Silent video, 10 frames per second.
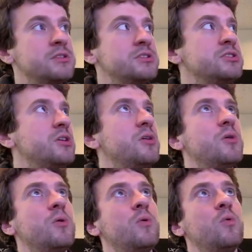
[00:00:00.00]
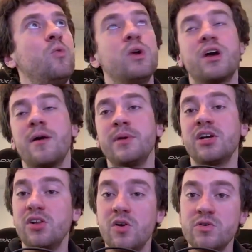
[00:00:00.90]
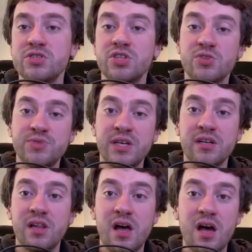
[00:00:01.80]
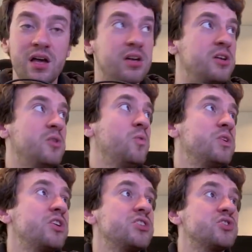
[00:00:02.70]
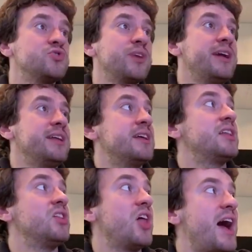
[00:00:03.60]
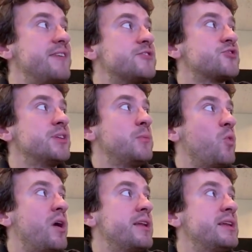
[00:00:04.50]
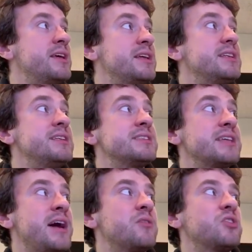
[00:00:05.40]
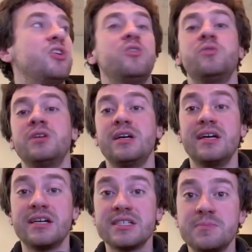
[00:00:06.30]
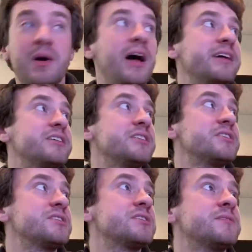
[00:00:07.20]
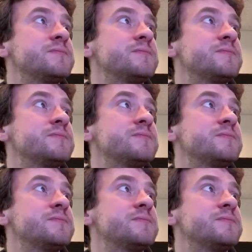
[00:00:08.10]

So we're coming close to 3 o'clock where our great live stream 1 discount code expires.